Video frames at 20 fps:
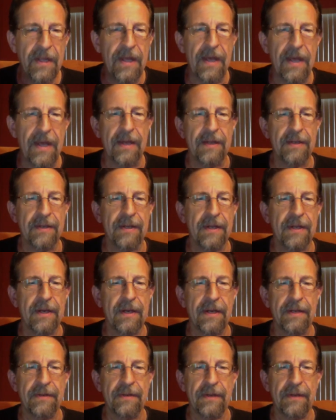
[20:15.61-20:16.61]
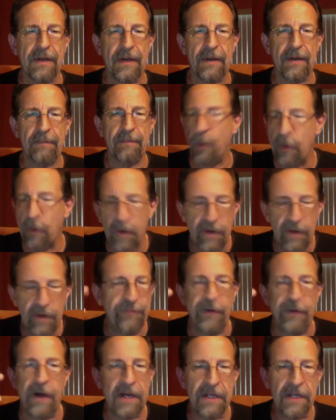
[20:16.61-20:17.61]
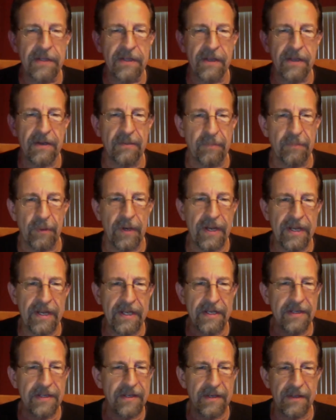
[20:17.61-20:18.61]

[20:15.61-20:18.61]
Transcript: and pornified their brain.